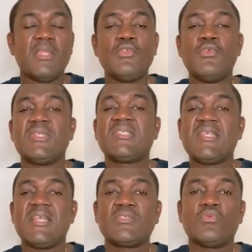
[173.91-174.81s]

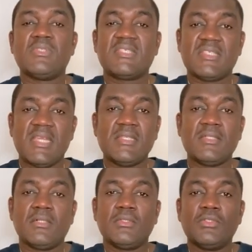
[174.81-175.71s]
USCIS will send
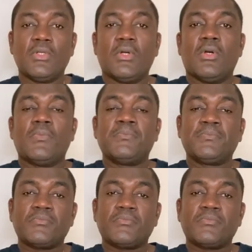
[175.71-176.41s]
your